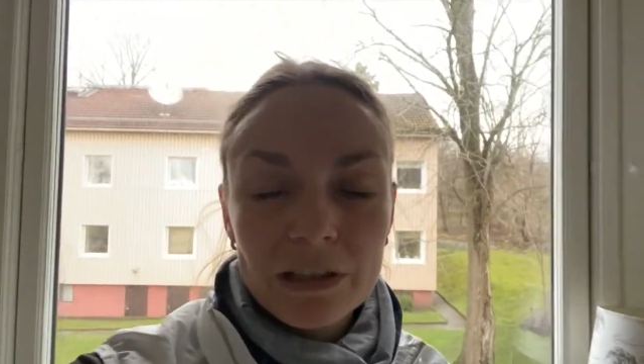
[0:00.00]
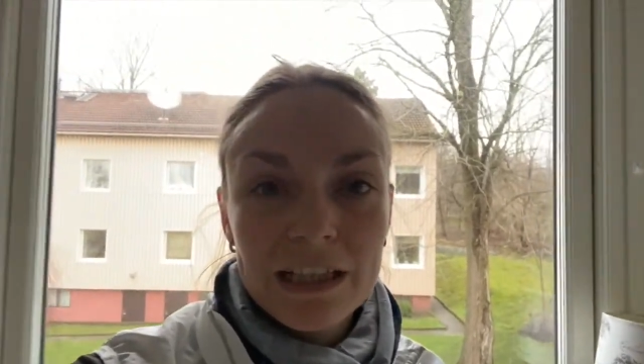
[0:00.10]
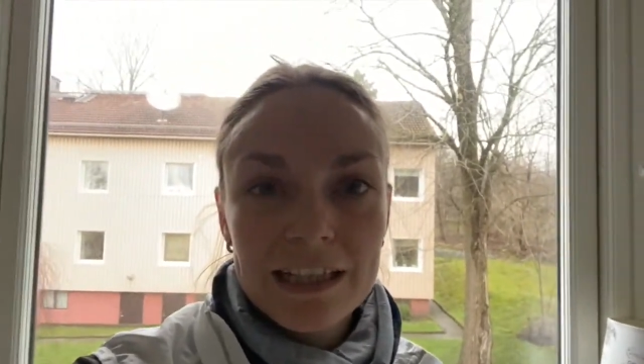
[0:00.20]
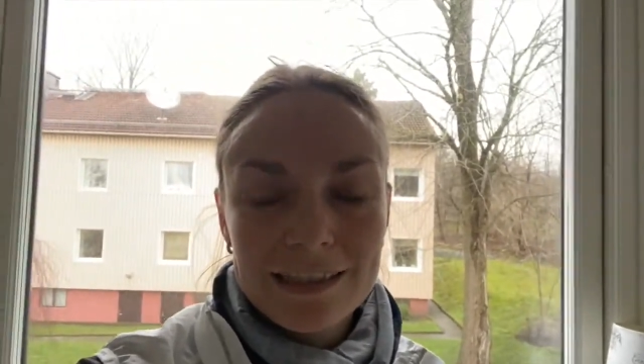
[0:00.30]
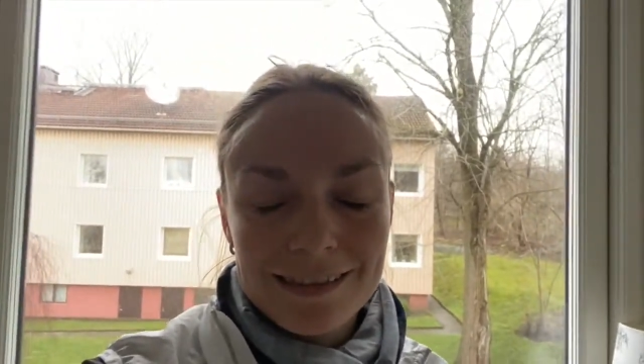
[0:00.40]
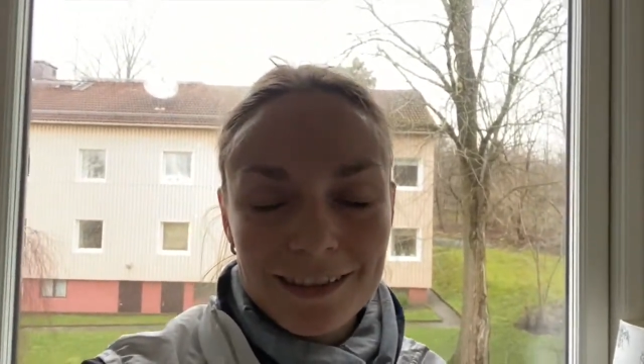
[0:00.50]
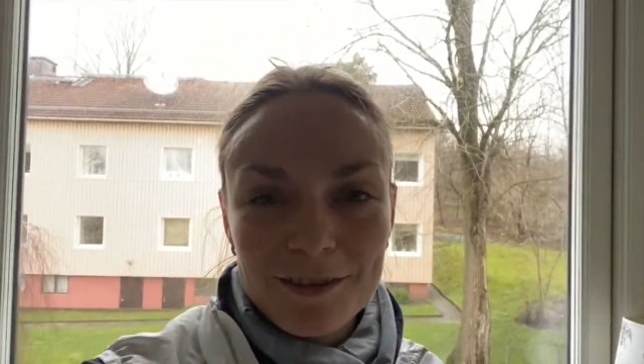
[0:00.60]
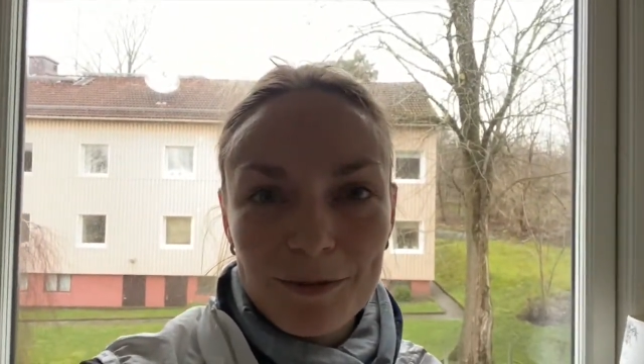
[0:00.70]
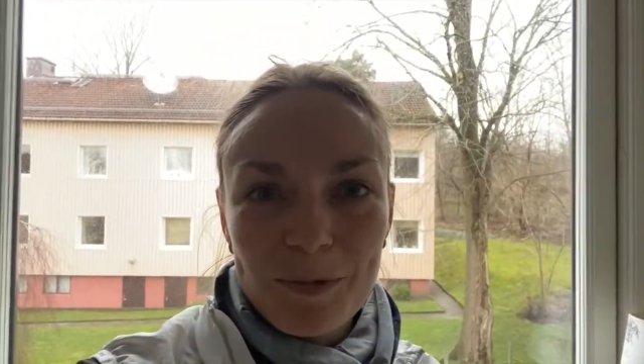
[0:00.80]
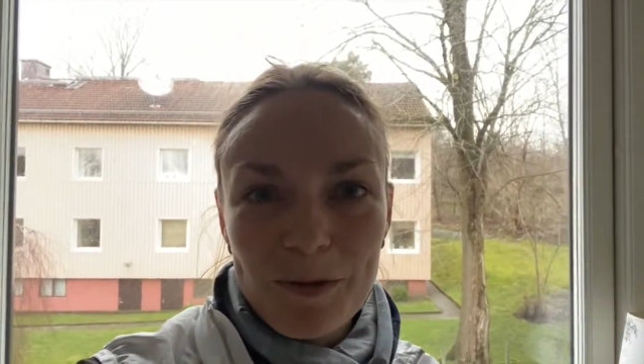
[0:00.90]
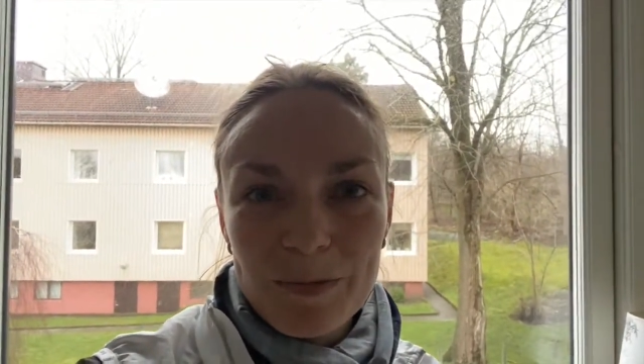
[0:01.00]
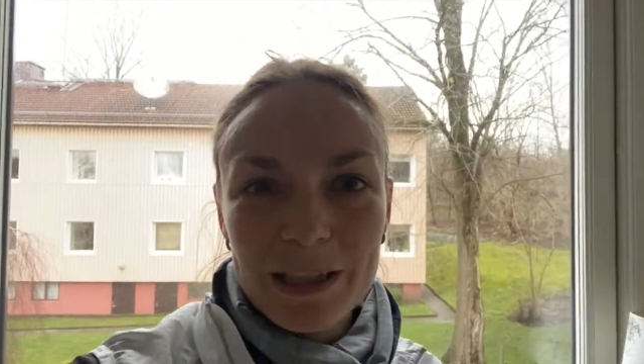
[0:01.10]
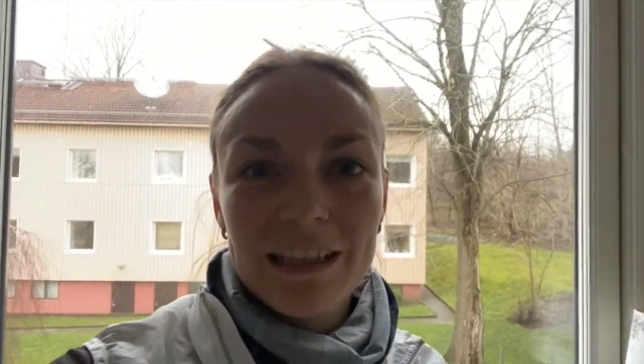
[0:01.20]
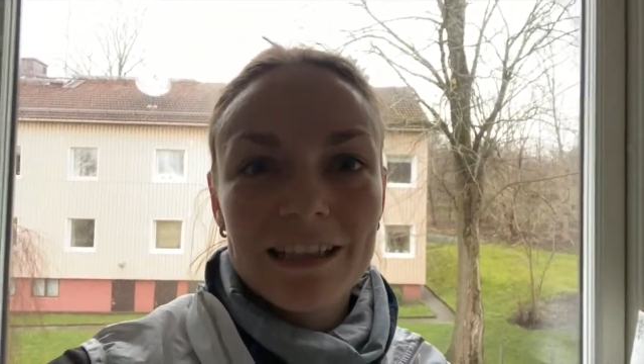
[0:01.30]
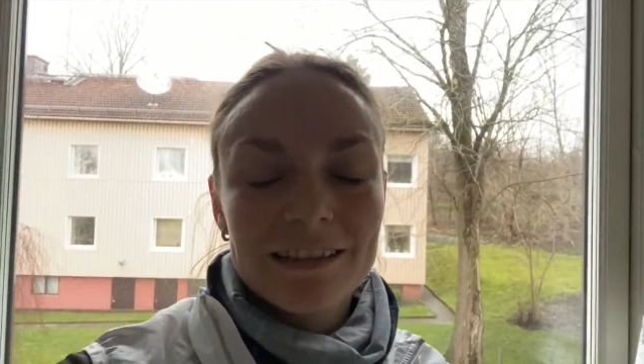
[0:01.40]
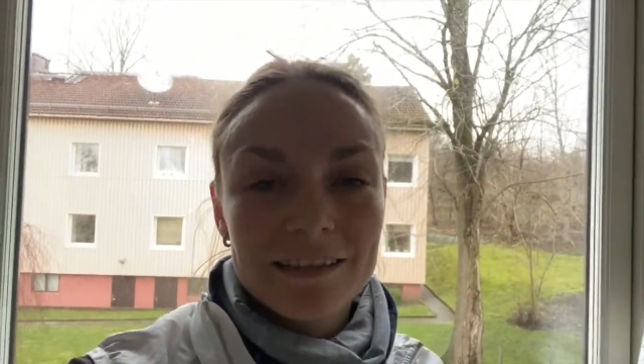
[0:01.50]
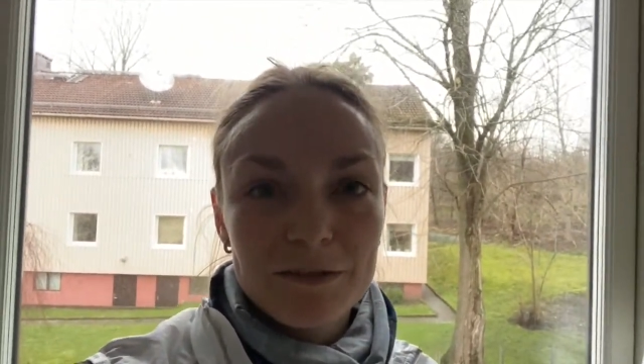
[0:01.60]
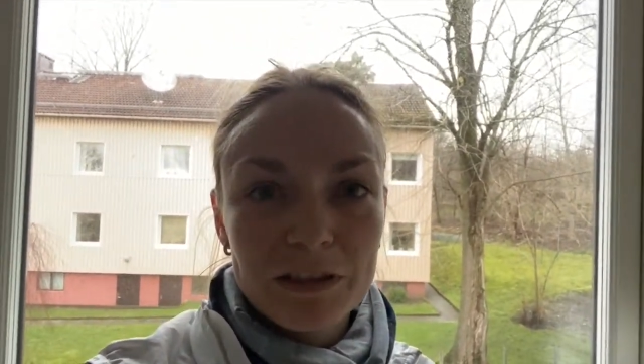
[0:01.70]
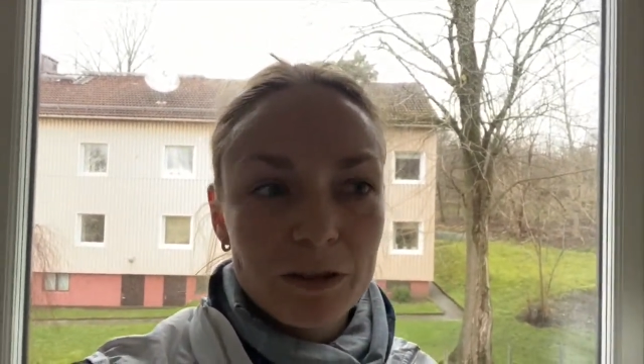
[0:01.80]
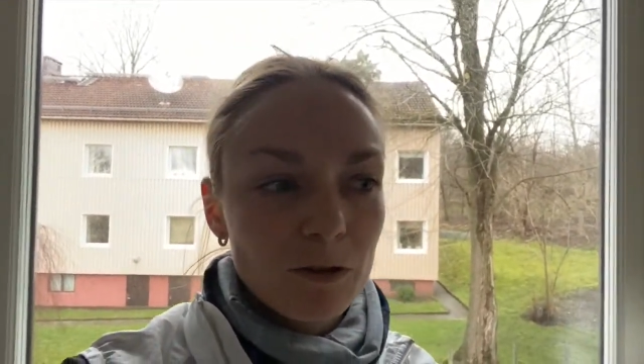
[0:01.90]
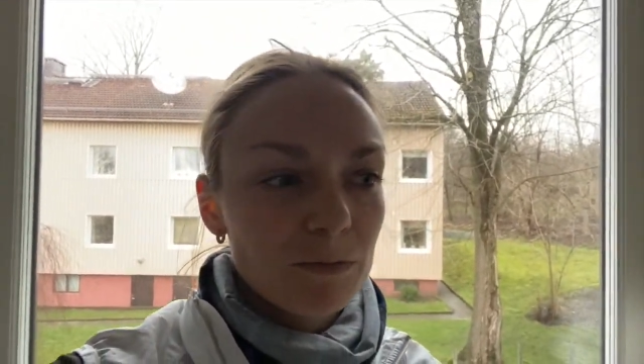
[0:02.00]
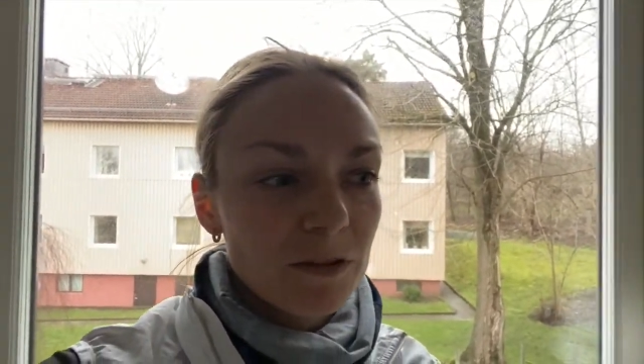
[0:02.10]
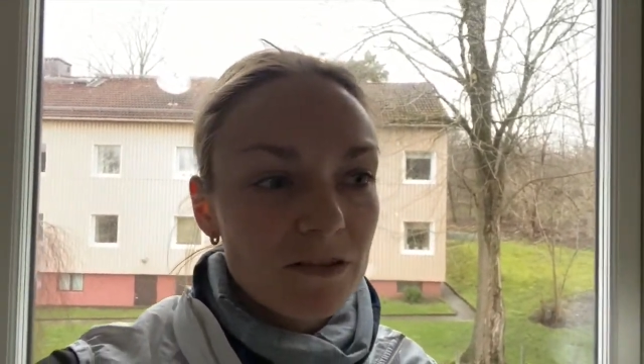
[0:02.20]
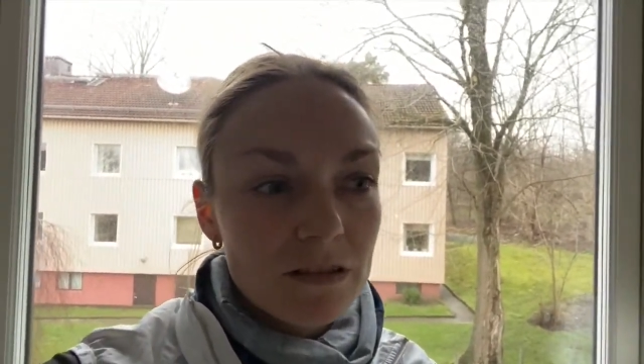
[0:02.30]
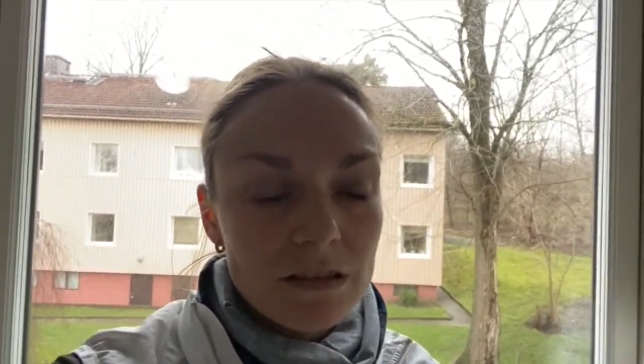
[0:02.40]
it starts to be a bit difficult, but